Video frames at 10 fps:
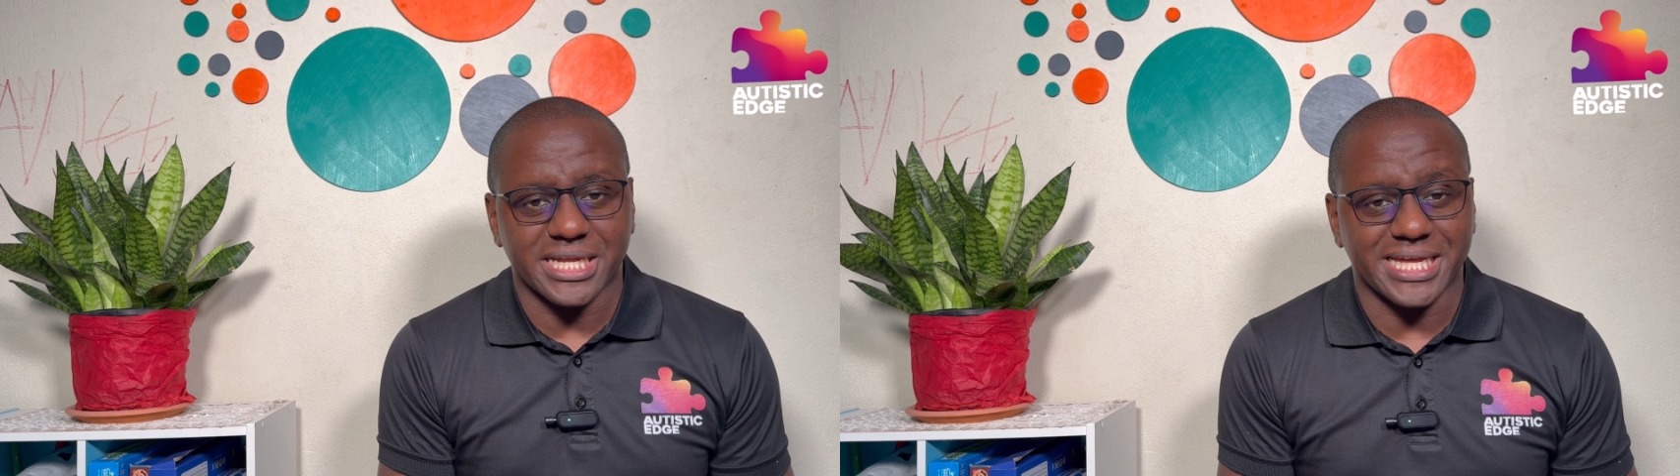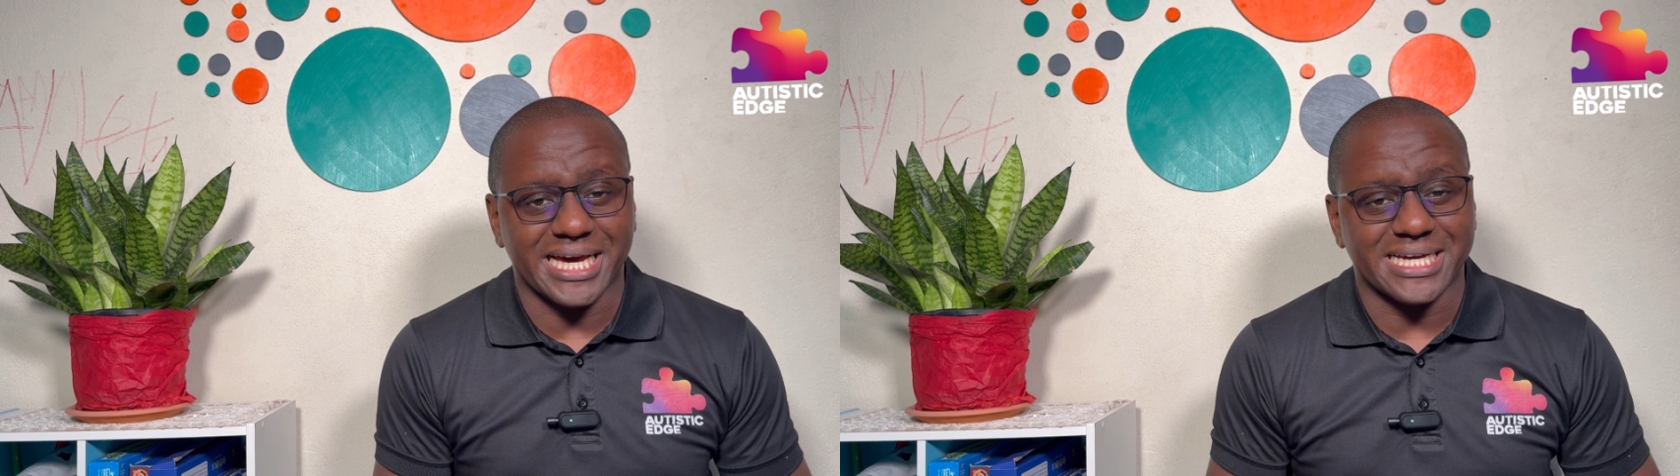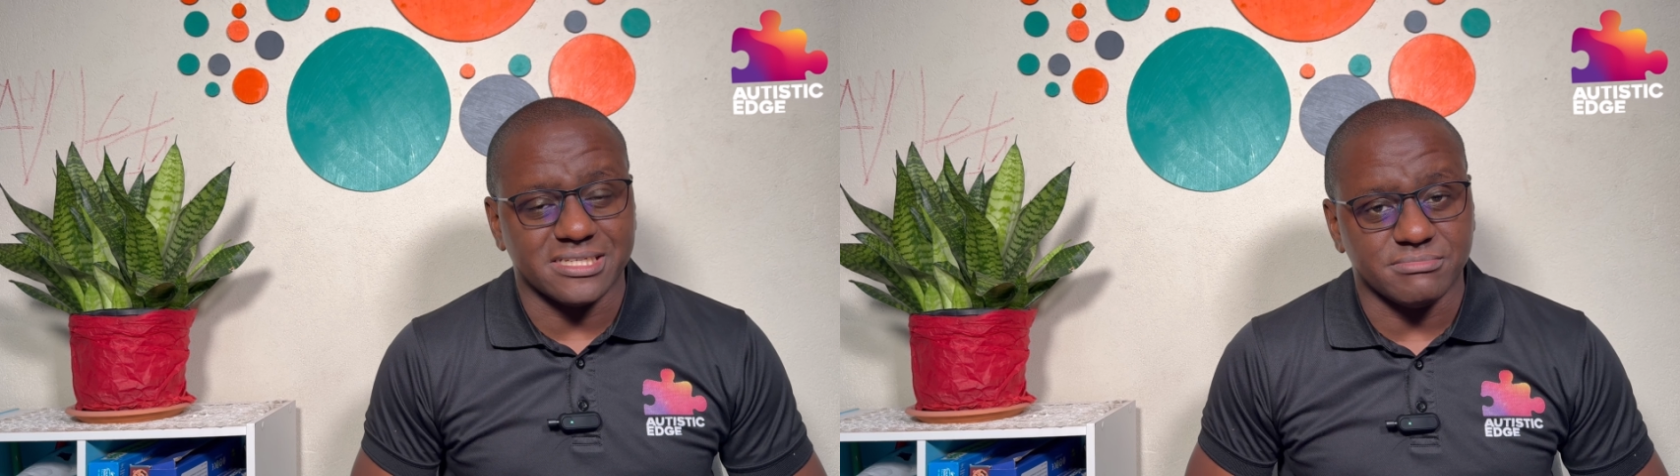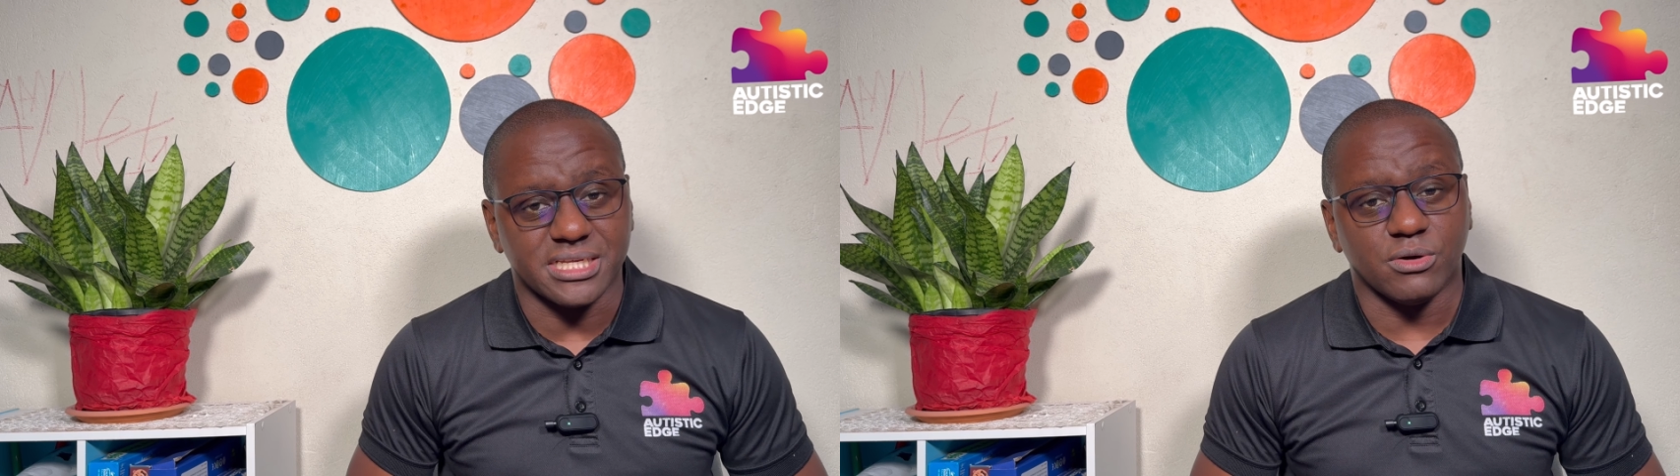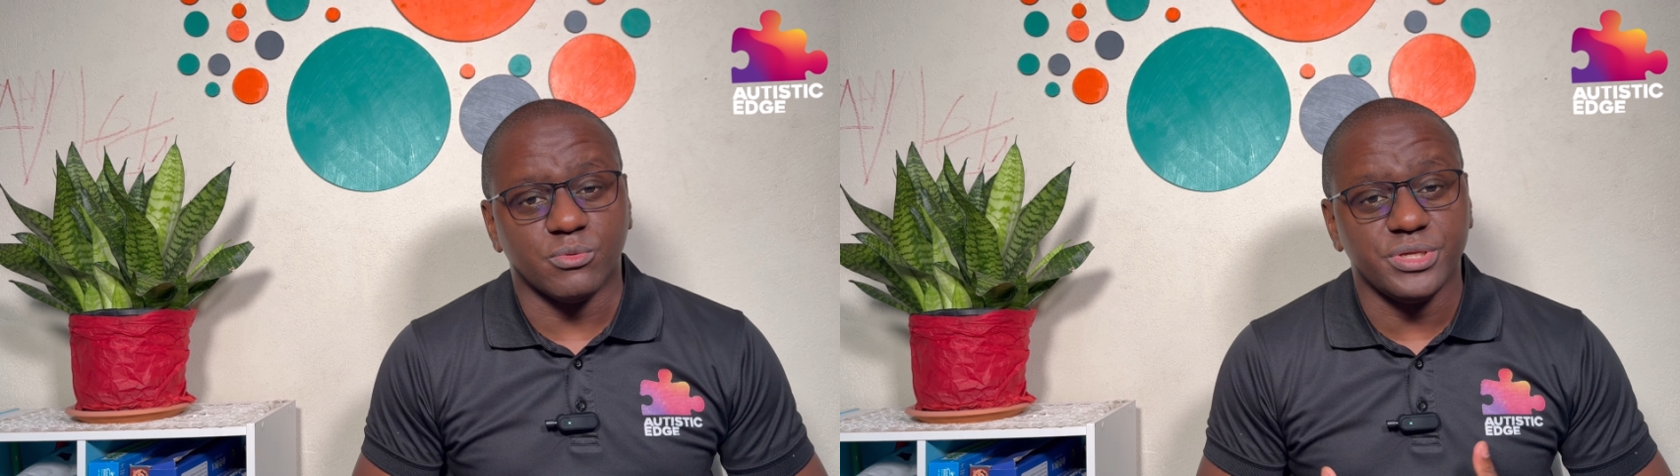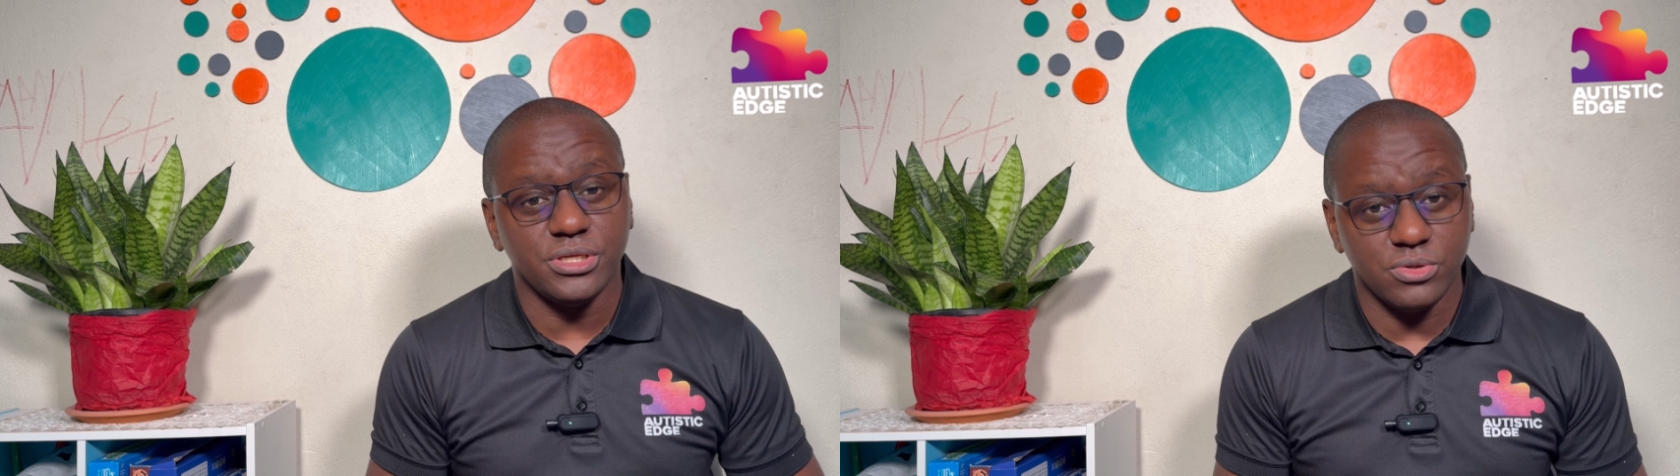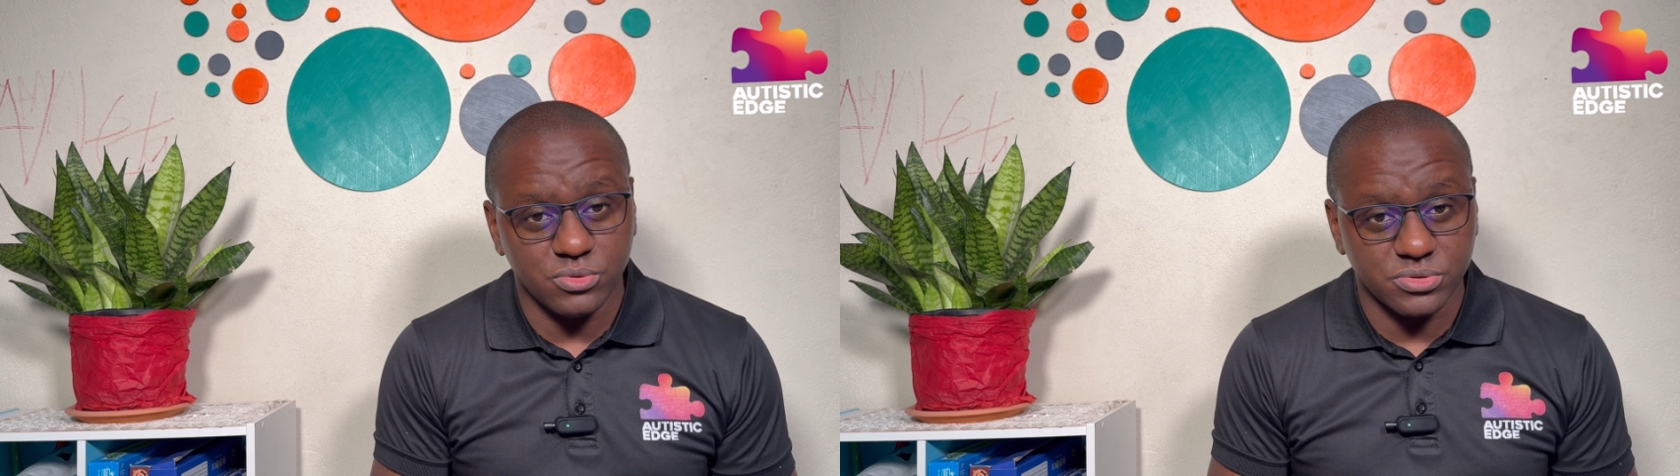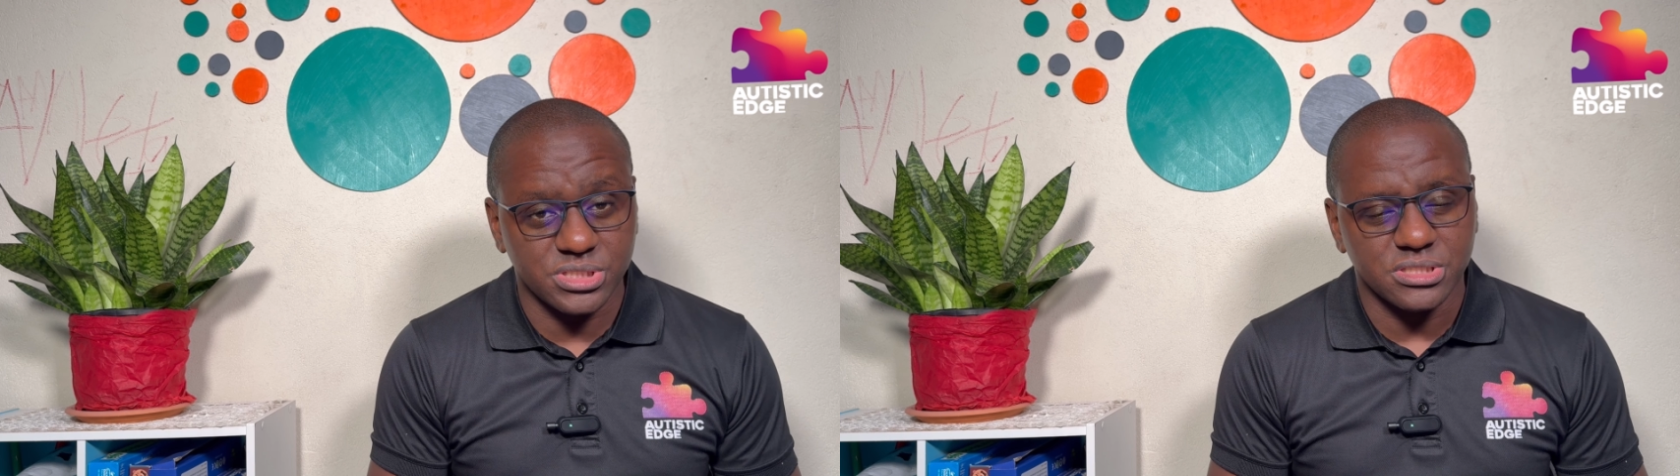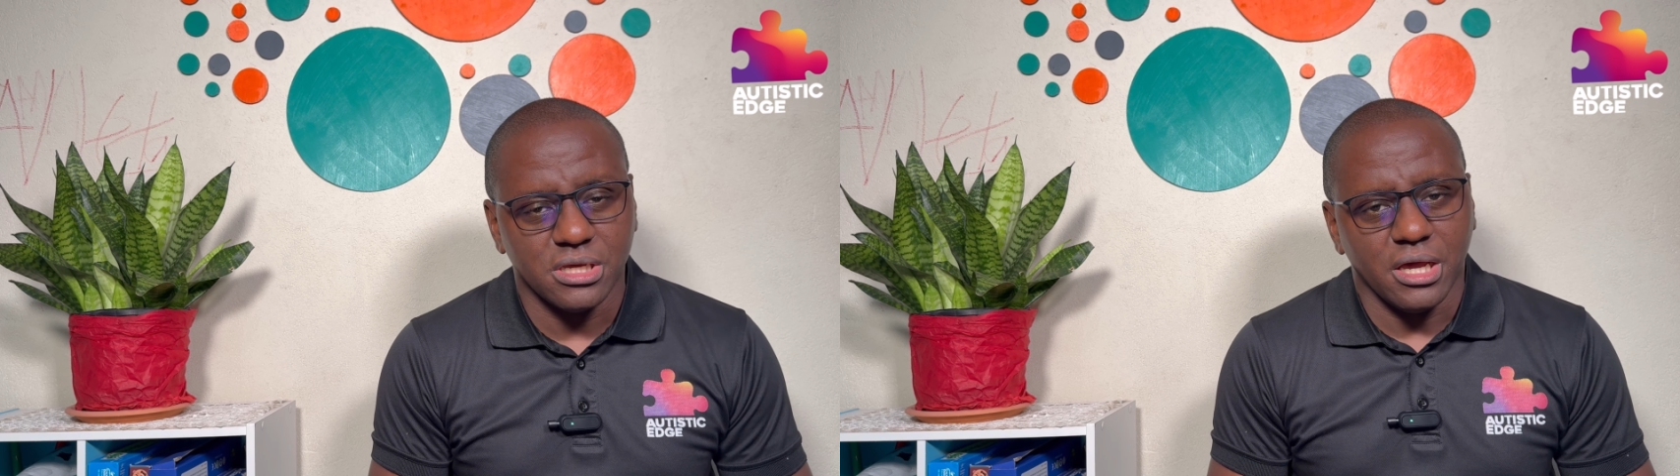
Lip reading: the items that we use